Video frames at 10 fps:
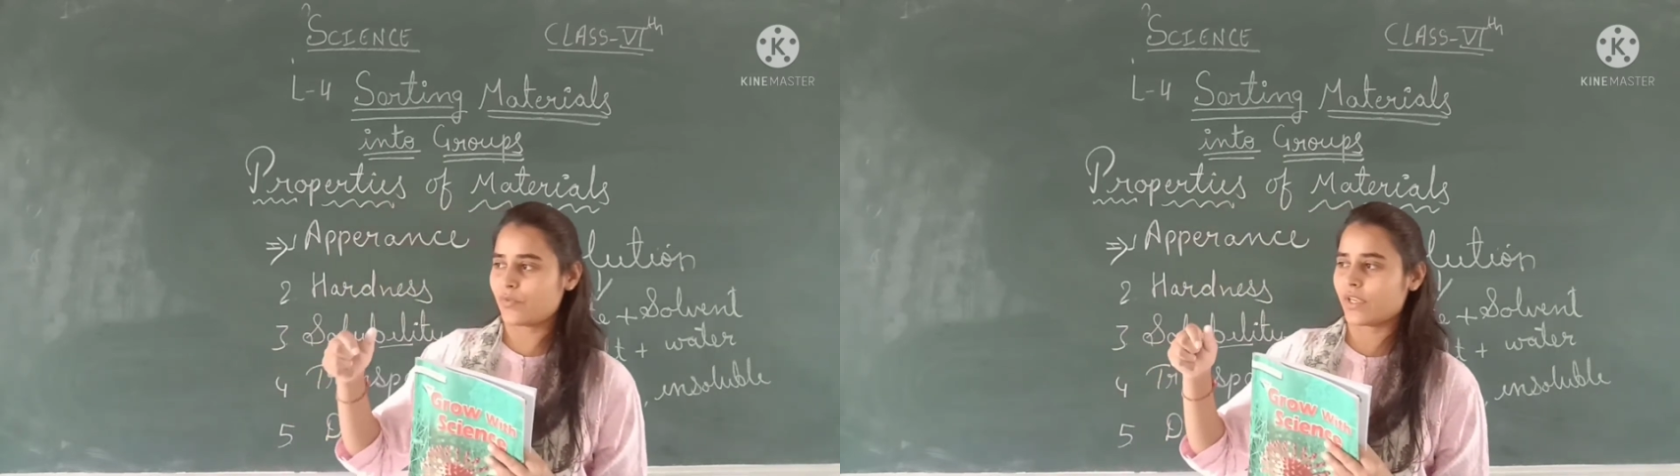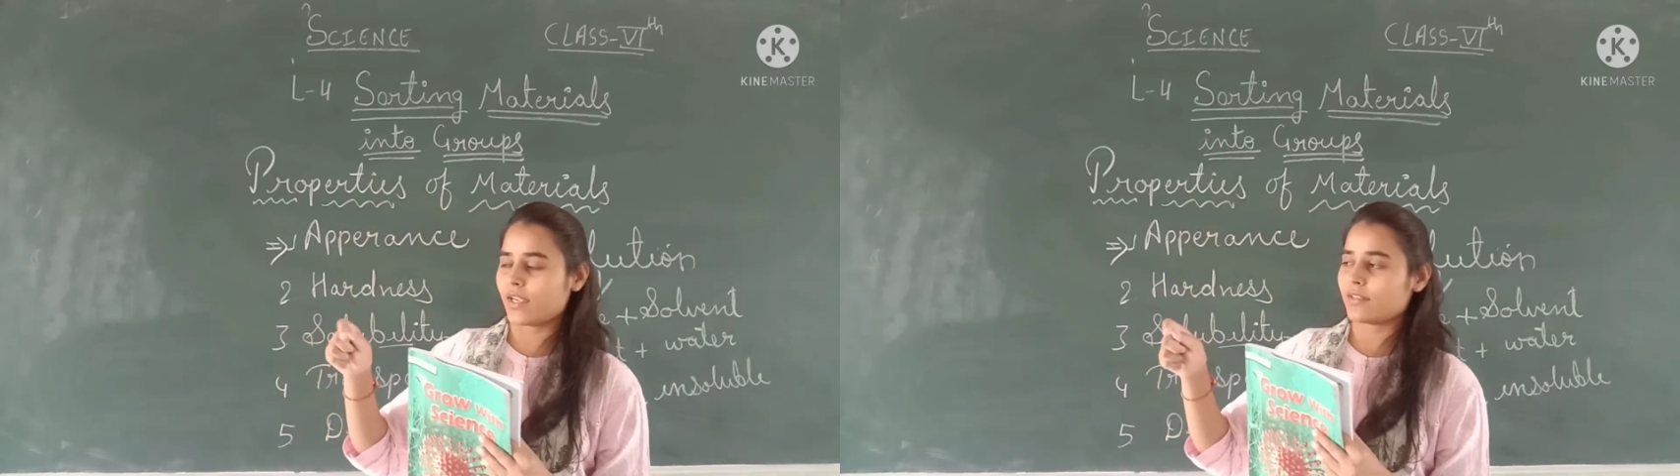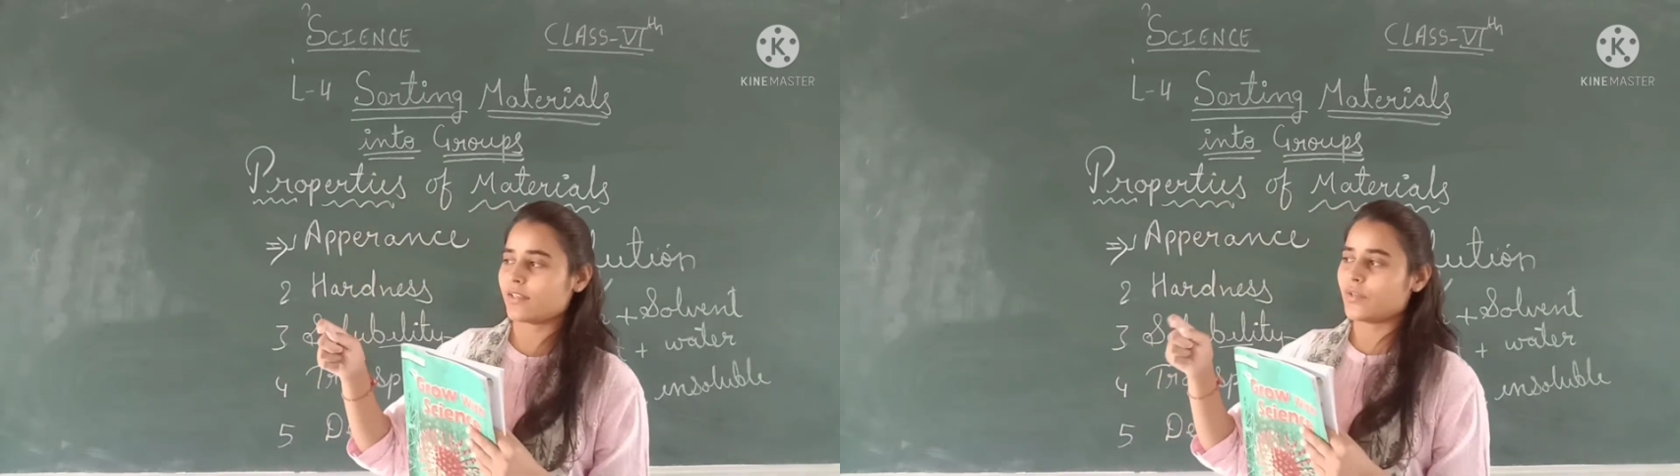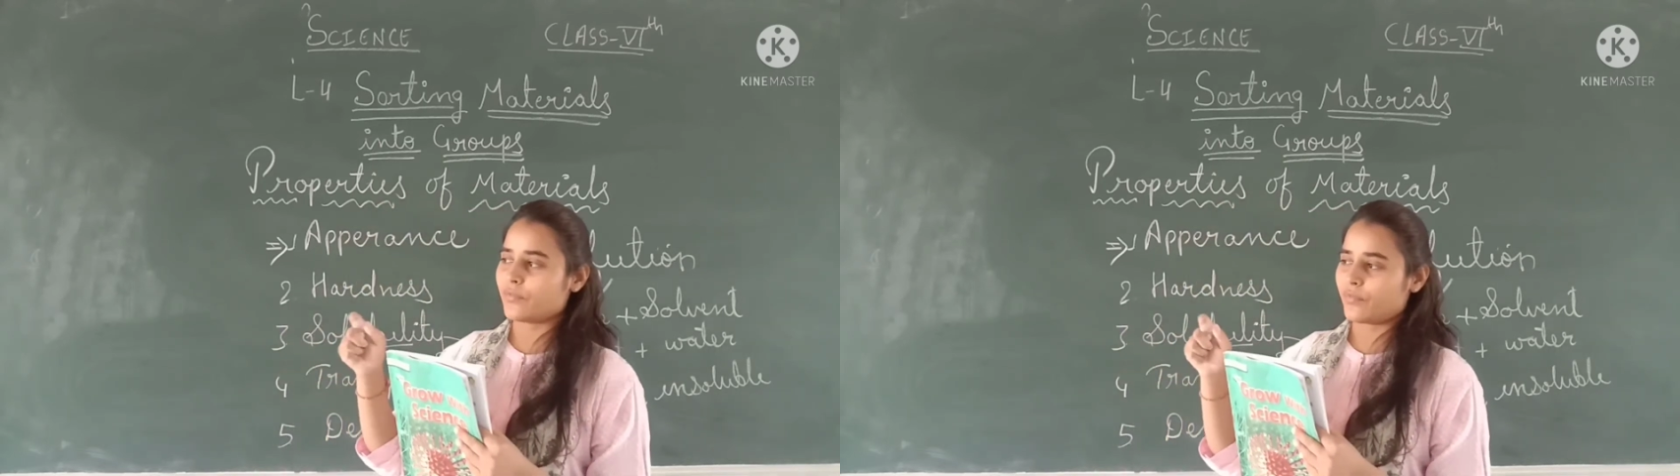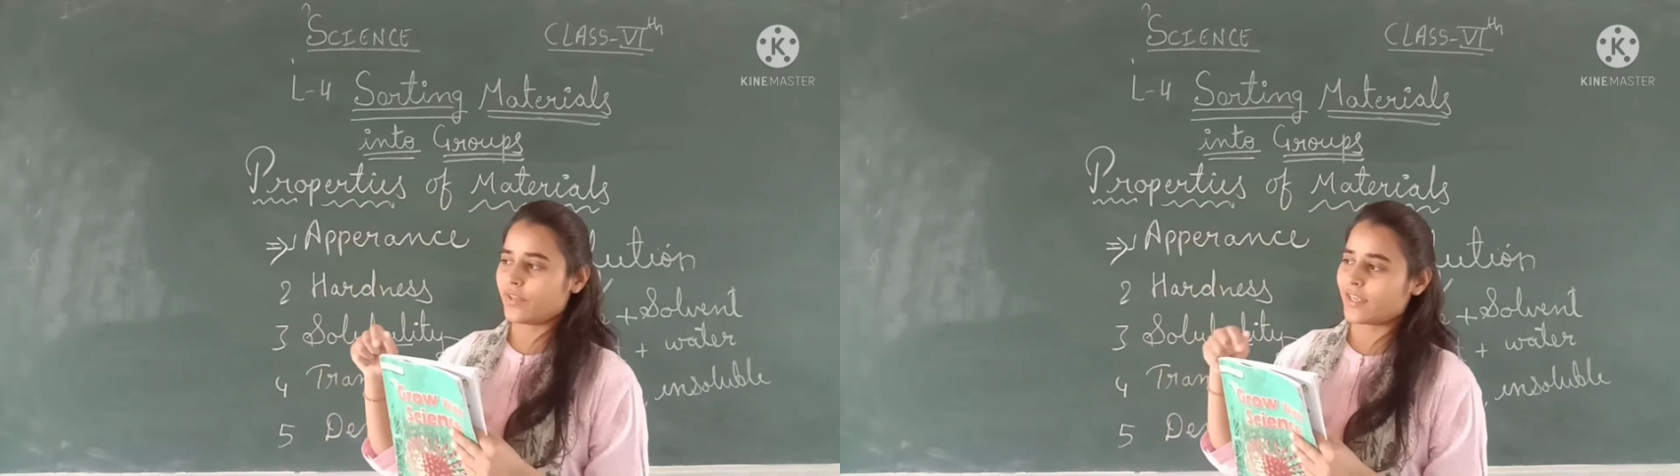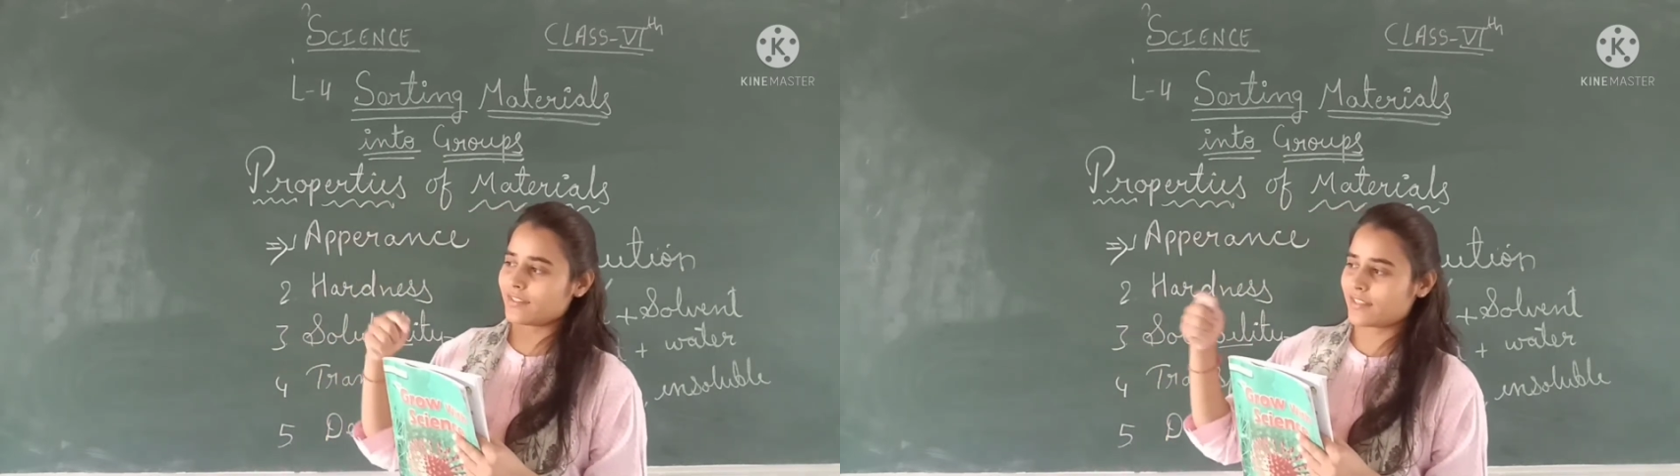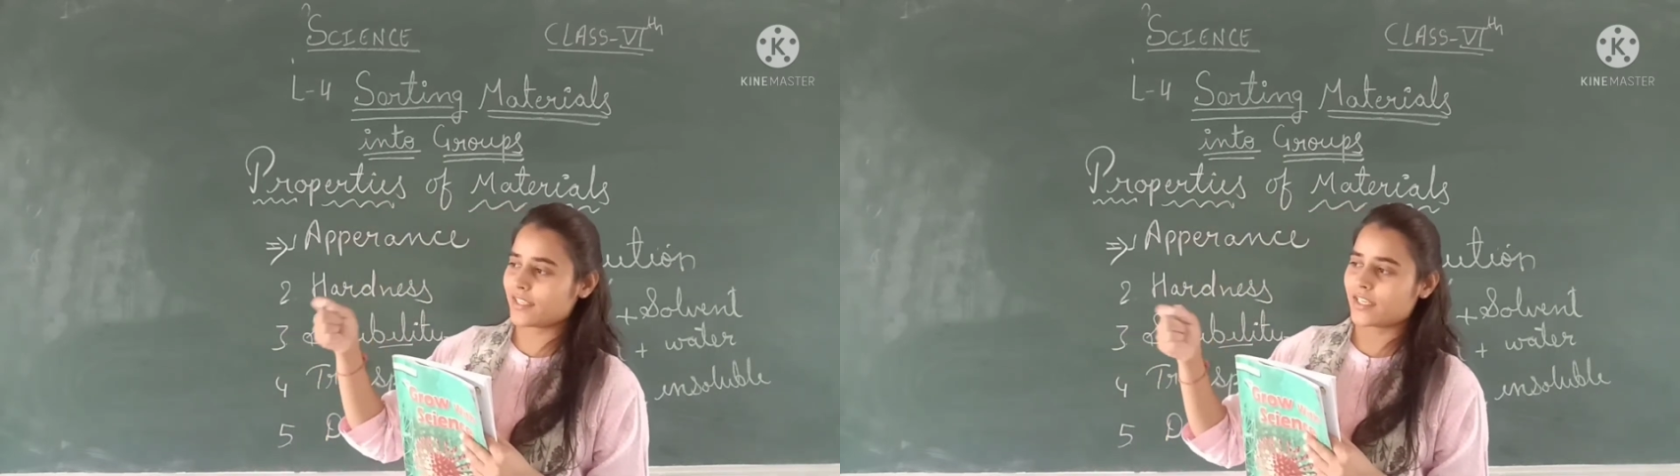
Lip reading: if we can see